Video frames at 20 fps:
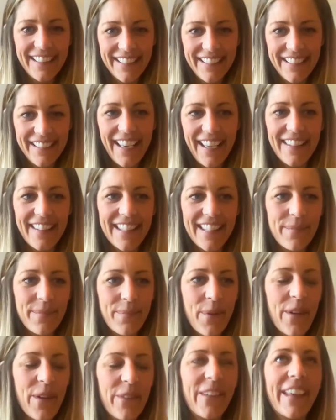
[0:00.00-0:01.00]
Yeah, that's
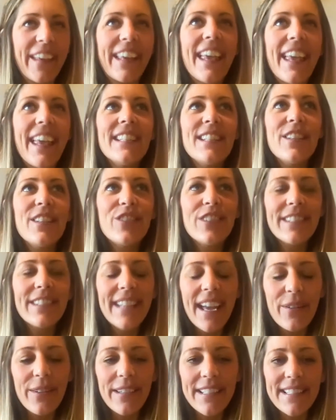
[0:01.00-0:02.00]
perfect. So just
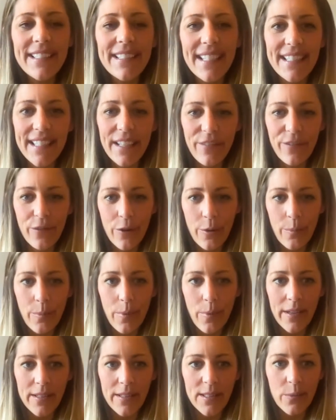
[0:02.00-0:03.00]
how easy is it for a
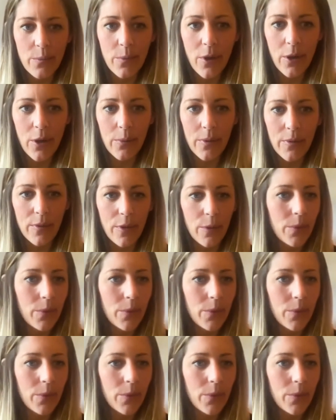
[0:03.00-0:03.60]
brand to work with you?